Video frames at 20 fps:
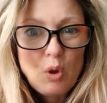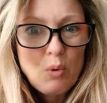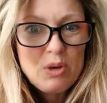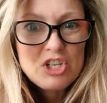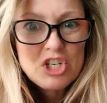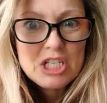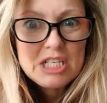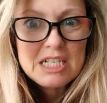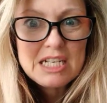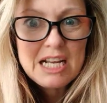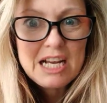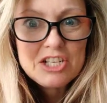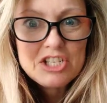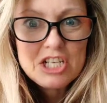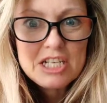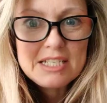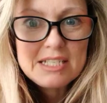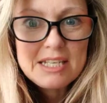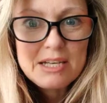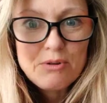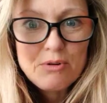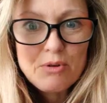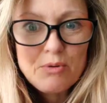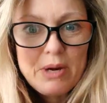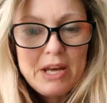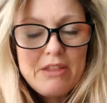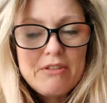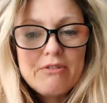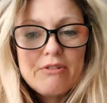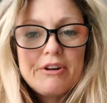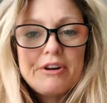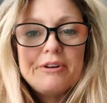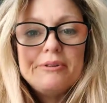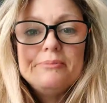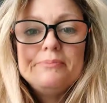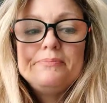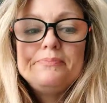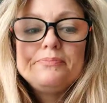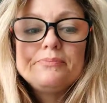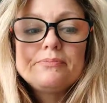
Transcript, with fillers: which I didn't actually see all the way through,